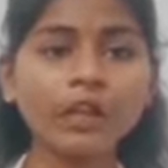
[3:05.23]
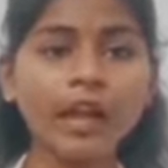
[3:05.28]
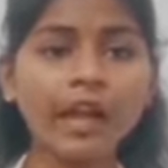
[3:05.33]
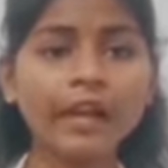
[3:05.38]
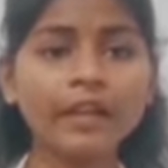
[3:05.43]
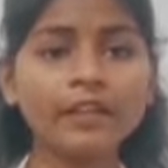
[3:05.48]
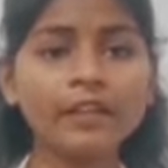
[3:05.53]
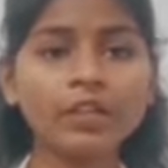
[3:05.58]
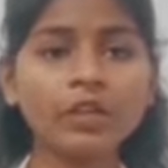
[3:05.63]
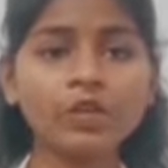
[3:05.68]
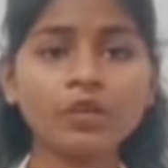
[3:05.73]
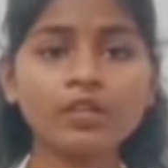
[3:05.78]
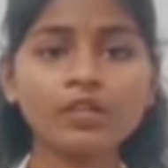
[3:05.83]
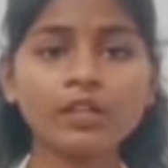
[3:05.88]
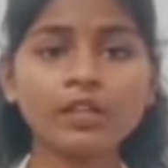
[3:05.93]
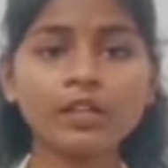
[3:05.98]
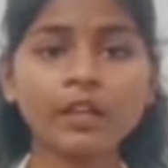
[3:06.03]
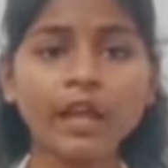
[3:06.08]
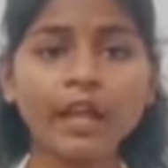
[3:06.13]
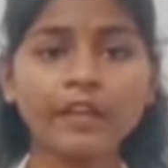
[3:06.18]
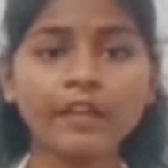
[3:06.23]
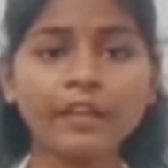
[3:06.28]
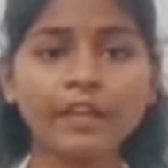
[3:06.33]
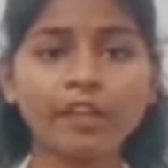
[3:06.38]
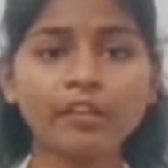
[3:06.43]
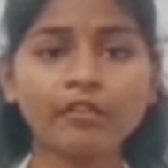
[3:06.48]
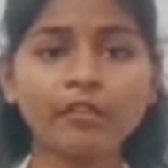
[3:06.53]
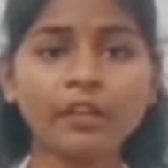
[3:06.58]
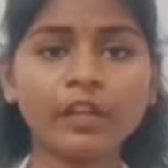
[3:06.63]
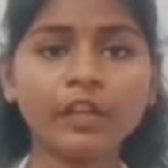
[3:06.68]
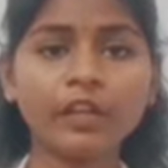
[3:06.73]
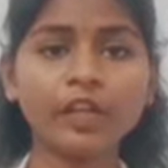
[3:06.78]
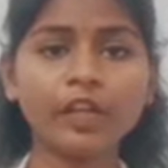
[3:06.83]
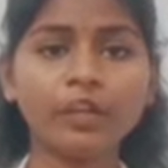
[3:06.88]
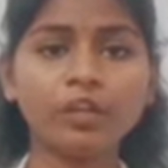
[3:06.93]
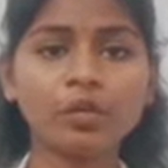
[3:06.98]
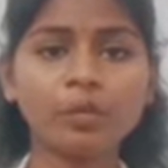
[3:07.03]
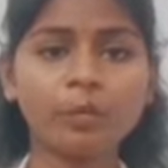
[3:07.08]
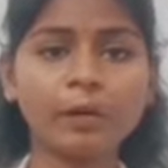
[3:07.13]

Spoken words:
and use the right hand finger to